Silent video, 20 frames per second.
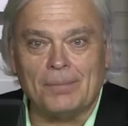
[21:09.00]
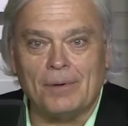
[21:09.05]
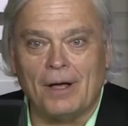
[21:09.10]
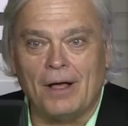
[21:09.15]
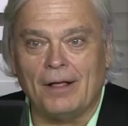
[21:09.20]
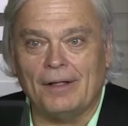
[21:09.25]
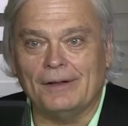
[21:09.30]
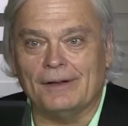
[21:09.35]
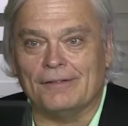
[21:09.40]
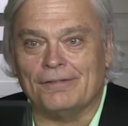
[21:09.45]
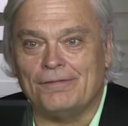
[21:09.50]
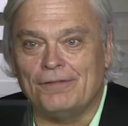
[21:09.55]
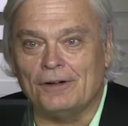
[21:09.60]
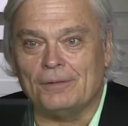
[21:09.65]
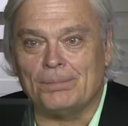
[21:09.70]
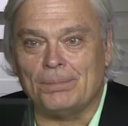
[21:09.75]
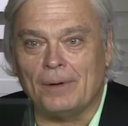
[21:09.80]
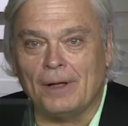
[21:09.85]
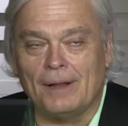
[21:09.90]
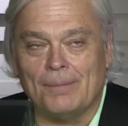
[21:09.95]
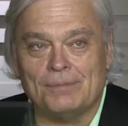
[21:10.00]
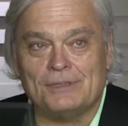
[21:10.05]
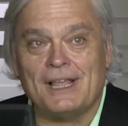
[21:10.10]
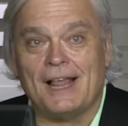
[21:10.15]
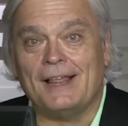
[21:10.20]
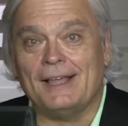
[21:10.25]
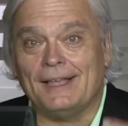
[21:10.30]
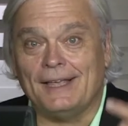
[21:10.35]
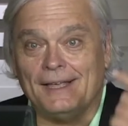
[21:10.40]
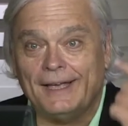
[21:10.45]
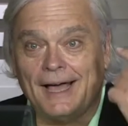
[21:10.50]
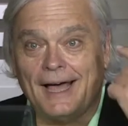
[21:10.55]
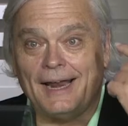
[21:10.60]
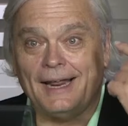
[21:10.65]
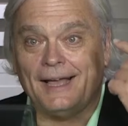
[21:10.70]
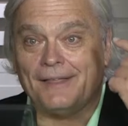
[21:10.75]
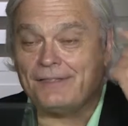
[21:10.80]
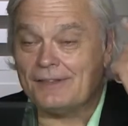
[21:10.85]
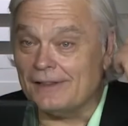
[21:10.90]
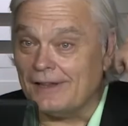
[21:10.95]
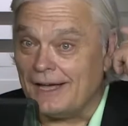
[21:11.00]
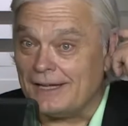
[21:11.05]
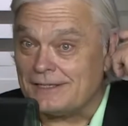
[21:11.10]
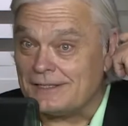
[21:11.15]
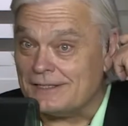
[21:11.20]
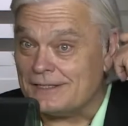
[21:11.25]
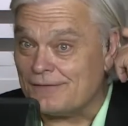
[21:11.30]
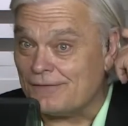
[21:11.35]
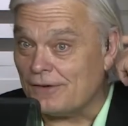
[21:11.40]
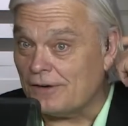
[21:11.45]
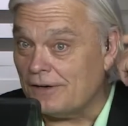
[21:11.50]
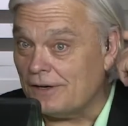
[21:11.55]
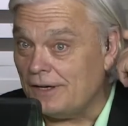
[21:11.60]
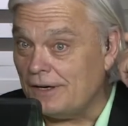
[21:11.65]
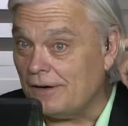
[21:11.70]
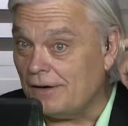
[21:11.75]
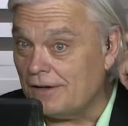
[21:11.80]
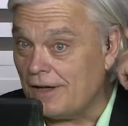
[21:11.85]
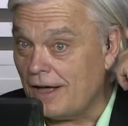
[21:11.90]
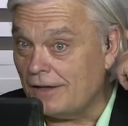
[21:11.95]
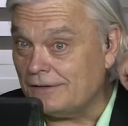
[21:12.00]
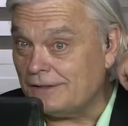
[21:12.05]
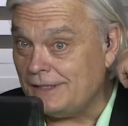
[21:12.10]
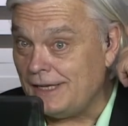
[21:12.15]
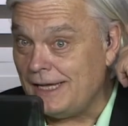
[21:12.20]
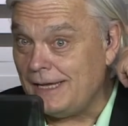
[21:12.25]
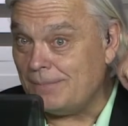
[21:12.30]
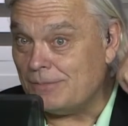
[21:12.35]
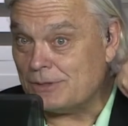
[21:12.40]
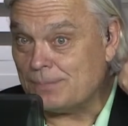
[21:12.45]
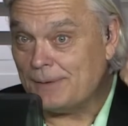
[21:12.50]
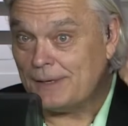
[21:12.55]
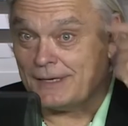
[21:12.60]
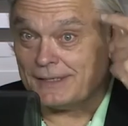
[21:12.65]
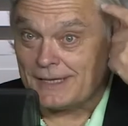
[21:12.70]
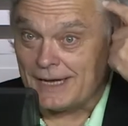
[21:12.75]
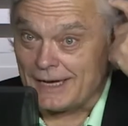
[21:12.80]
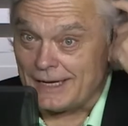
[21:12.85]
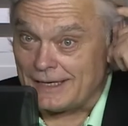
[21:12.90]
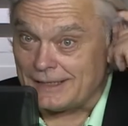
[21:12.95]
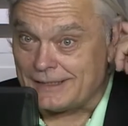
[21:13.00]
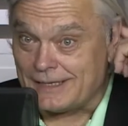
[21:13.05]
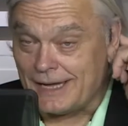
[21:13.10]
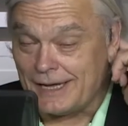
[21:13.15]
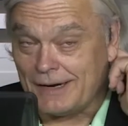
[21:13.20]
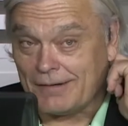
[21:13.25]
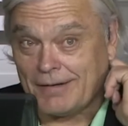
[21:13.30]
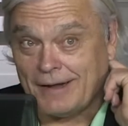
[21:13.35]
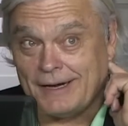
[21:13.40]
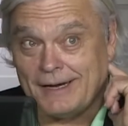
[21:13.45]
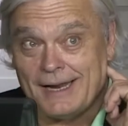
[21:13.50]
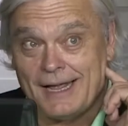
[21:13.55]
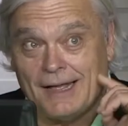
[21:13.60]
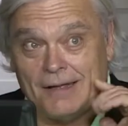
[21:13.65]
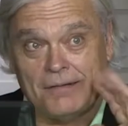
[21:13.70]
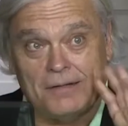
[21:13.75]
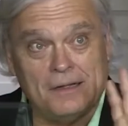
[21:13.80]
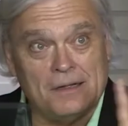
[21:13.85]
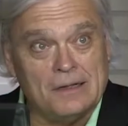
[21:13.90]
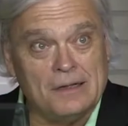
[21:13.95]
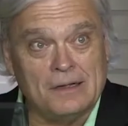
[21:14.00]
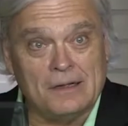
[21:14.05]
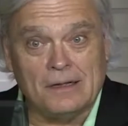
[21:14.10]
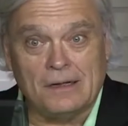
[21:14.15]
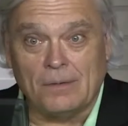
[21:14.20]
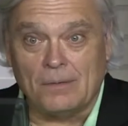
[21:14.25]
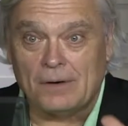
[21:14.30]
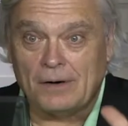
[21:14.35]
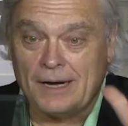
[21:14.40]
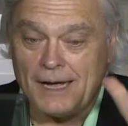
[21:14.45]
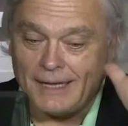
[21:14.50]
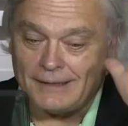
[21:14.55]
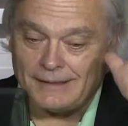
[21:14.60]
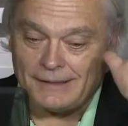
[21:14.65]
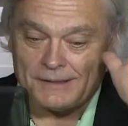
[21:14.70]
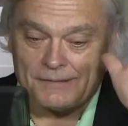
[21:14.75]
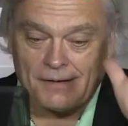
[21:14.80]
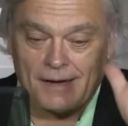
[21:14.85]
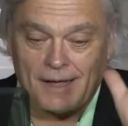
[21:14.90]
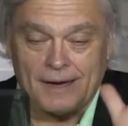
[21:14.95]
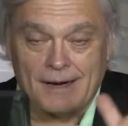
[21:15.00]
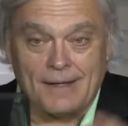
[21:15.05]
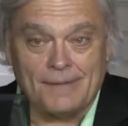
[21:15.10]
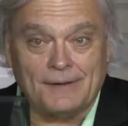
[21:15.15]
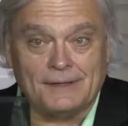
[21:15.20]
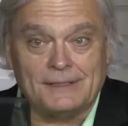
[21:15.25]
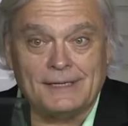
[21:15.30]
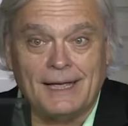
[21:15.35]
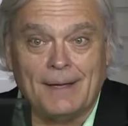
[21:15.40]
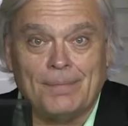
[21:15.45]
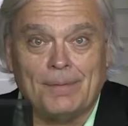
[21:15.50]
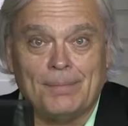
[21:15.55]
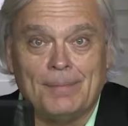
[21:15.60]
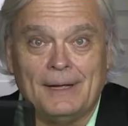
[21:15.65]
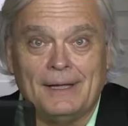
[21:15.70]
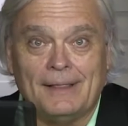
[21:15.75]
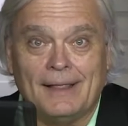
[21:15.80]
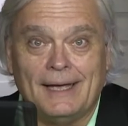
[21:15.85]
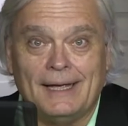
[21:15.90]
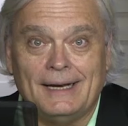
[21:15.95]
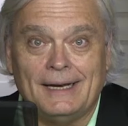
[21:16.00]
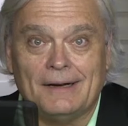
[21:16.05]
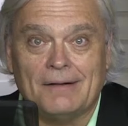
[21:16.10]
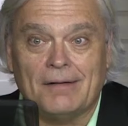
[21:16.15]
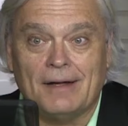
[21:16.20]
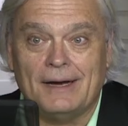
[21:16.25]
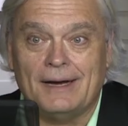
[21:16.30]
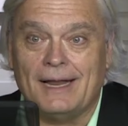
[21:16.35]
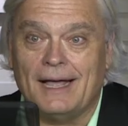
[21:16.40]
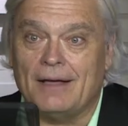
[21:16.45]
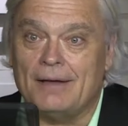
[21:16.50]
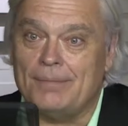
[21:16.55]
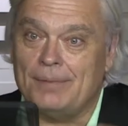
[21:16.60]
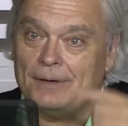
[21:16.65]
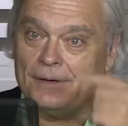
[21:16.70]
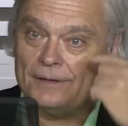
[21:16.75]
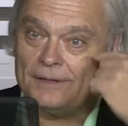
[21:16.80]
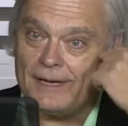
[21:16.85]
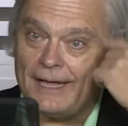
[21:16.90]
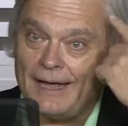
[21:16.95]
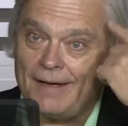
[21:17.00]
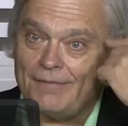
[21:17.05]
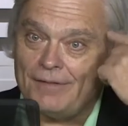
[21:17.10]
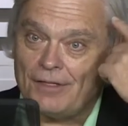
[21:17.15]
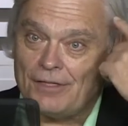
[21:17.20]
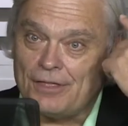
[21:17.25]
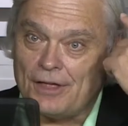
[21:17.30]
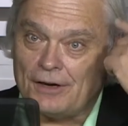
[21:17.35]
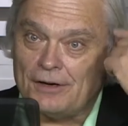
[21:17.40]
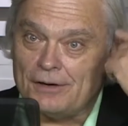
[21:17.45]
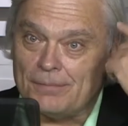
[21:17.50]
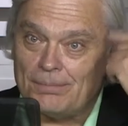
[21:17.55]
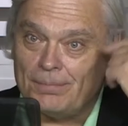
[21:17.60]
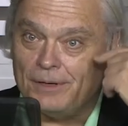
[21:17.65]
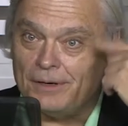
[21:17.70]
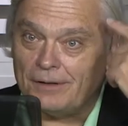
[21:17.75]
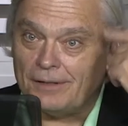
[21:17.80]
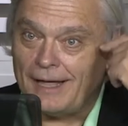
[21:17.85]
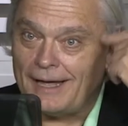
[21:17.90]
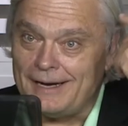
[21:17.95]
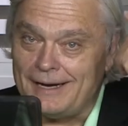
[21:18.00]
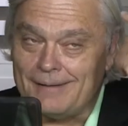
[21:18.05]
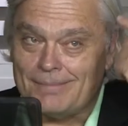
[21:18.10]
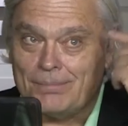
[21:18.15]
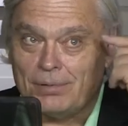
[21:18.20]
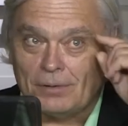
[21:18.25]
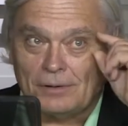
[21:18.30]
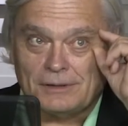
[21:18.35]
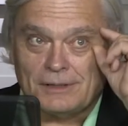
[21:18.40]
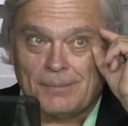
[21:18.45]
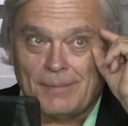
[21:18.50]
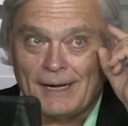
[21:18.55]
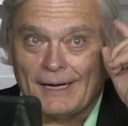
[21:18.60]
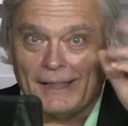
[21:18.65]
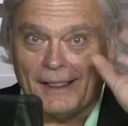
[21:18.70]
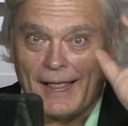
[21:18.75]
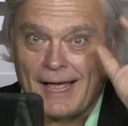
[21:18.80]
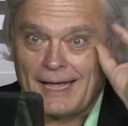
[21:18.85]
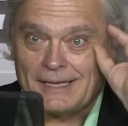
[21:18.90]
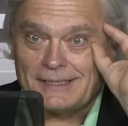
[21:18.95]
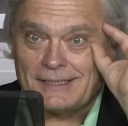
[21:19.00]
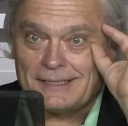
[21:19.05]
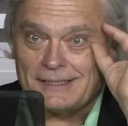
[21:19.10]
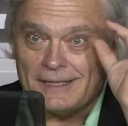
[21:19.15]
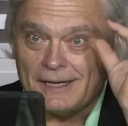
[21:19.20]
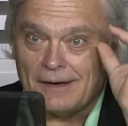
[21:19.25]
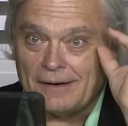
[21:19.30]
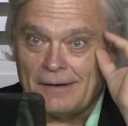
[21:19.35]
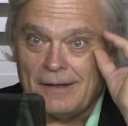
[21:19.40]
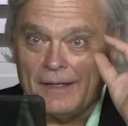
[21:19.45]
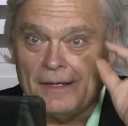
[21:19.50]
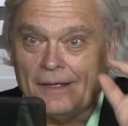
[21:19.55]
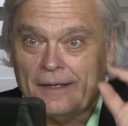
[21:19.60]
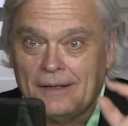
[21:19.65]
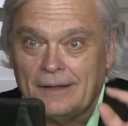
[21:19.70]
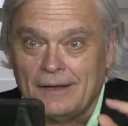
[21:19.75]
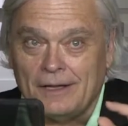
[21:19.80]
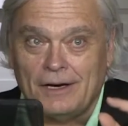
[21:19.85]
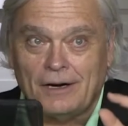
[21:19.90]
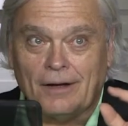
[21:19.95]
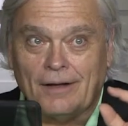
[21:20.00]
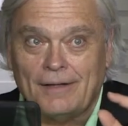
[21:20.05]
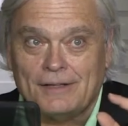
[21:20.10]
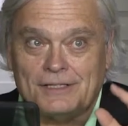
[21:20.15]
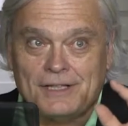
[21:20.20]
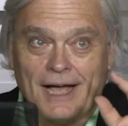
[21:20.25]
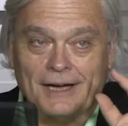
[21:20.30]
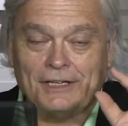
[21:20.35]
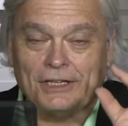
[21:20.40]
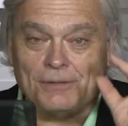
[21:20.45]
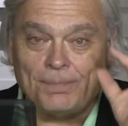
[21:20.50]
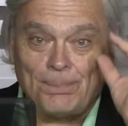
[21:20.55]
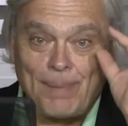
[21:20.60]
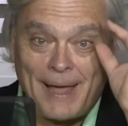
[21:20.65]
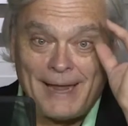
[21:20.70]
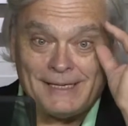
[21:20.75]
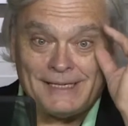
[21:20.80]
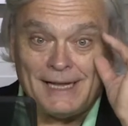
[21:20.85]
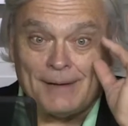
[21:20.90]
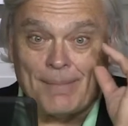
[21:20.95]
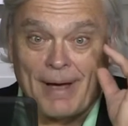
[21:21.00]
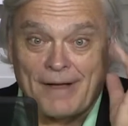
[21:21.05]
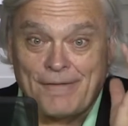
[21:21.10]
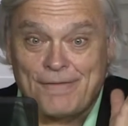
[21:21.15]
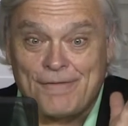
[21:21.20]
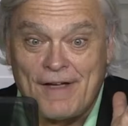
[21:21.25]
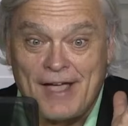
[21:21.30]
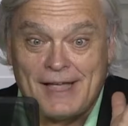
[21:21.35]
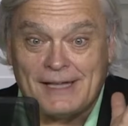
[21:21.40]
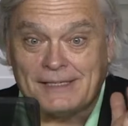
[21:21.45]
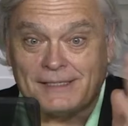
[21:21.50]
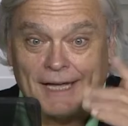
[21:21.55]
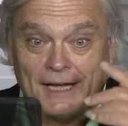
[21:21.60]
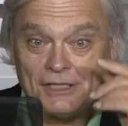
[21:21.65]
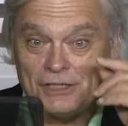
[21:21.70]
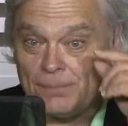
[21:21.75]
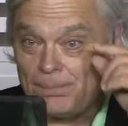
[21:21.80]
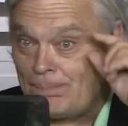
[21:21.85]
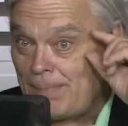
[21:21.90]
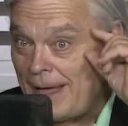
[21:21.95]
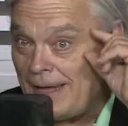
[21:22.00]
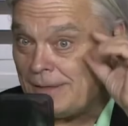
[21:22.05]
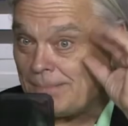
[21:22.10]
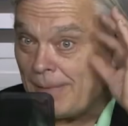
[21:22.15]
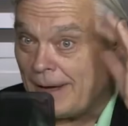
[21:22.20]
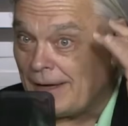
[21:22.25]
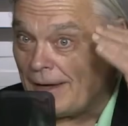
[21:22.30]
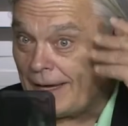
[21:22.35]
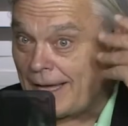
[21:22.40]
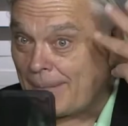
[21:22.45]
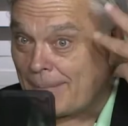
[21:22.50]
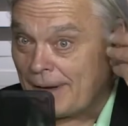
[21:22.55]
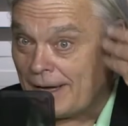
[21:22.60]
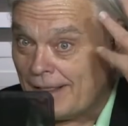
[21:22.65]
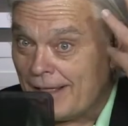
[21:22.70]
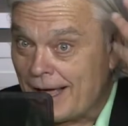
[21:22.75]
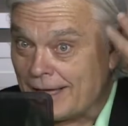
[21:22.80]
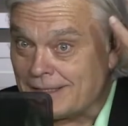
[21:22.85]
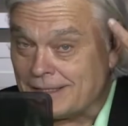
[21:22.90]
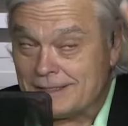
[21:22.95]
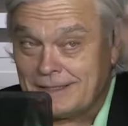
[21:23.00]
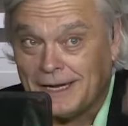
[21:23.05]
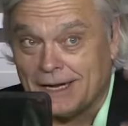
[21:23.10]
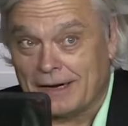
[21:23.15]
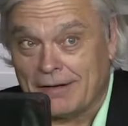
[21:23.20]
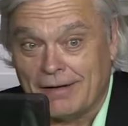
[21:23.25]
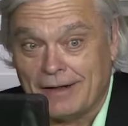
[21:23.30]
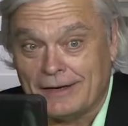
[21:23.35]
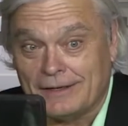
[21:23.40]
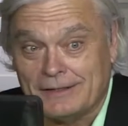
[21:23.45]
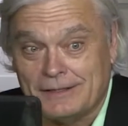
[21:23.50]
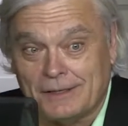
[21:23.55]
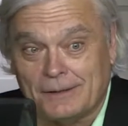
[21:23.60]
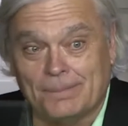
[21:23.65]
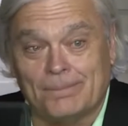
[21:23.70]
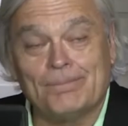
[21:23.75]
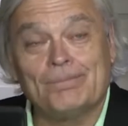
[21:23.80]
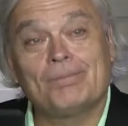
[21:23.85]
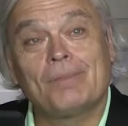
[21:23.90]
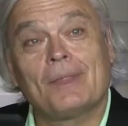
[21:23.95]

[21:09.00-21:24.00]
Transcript: ball and a football. I'm telling you, you got to get the license for you know teams because I got to tell you right now, we're hot to trot on the Tampa Bay Lightning right now. It'd be good to have the thunder, you know, lightning bolt on my glasses there. Right. You know, it's not just painting think, my face. I should paint my get my glasses decorated too.